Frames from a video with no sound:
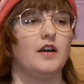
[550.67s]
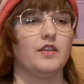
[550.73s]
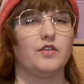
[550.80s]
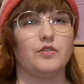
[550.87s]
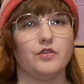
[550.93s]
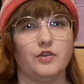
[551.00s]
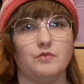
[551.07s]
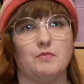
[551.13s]
I
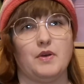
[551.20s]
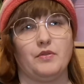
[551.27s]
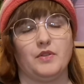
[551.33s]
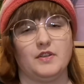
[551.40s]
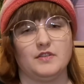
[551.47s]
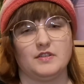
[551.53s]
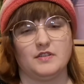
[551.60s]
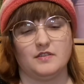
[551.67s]
thought about
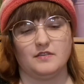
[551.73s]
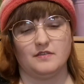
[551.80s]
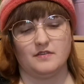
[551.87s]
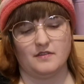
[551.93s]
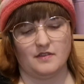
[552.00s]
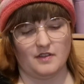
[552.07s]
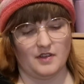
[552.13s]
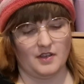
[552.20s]
this,
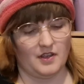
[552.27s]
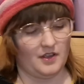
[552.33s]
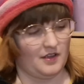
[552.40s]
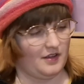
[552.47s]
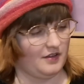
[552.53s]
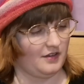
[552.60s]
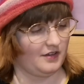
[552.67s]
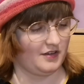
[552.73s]

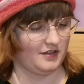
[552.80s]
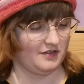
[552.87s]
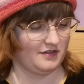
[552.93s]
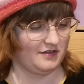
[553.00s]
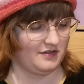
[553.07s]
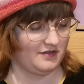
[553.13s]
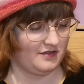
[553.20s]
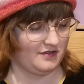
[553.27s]
and
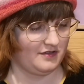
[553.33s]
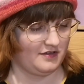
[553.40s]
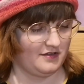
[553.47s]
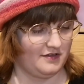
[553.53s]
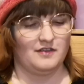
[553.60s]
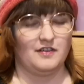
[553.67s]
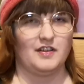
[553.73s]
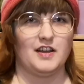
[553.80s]

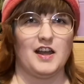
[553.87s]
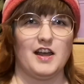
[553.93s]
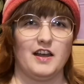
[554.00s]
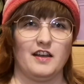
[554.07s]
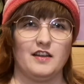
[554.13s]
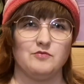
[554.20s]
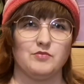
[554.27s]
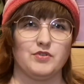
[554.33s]

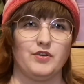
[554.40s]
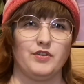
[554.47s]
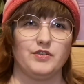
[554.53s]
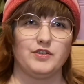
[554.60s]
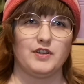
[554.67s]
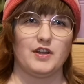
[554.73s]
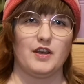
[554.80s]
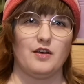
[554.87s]
I
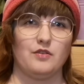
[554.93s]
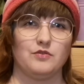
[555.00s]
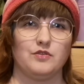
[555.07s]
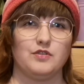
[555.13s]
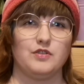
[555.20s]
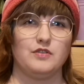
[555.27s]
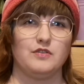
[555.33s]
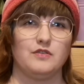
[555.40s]
brought
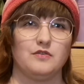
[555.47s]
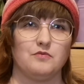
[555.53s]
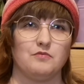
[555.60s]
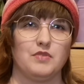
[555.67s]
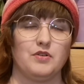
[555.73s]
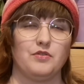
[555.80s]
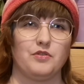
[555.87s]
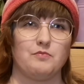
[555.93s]
out
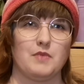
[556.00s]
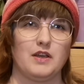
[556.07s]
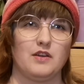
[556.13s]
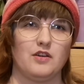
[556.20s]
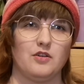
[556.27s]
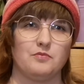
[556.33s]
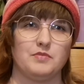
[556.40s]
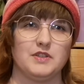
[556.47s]
both my
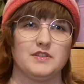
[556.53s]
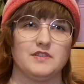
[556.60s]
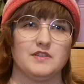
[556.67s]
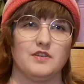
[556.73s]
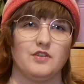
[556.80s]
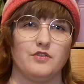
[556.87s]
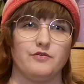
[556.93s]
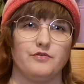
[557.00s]

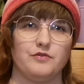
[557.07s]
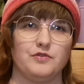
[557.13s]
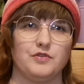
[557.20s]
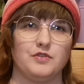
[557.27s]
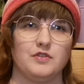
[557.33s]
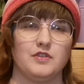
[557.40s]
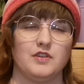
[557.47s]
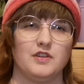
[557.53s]
copies of
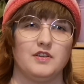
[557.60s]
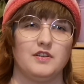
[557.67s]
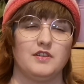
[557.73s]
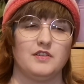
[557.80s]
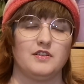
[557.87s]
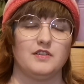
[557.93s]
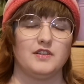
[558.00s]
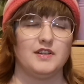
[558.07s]

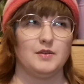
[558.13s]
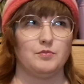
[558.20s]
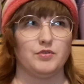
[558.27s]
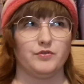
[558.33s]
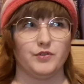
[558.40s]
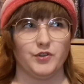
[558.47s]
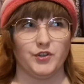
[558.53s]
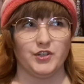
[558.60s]
De
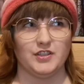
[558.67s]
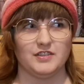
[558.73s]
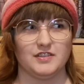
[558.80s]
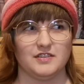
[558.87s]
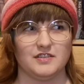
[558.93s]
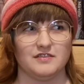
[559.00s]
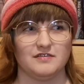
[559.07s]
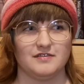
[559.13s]

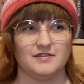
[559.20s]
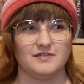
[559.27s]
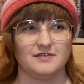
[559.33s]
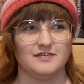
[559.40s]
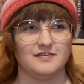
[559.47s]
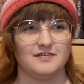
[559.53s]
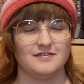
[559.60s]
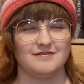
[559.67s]
Profundis.
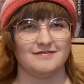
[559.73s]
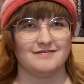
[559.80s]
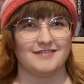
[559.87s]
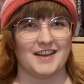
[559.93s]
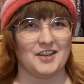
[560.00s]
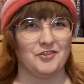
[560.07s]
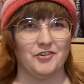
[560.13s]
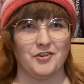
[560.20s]

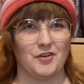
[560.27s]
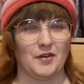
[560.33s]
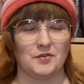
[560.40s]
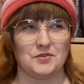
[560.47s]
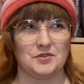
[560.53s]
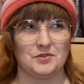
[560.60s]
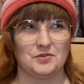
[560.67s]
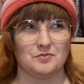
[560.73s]
I don't know
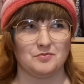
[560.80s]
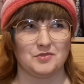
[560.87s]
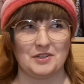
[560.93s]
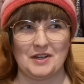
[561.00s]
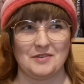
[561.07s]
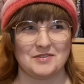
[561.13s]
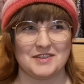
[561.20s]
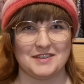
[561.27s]
how to
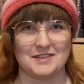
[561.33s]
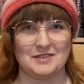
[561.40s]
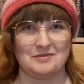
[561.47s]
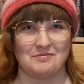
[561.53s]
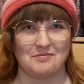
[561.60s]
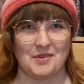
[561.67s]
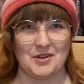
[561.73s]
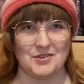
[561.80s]
pronounce it,
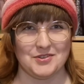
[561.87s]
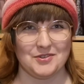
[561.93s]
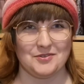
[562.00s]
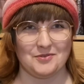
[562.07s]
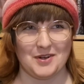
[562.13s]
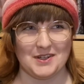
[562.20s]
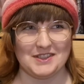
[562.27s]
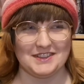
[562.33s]
by Oscar
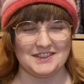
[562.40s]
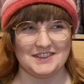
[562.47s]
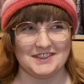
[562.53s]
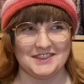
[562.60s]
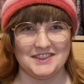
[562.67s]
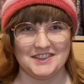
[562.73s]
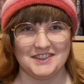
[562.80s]
Wilde.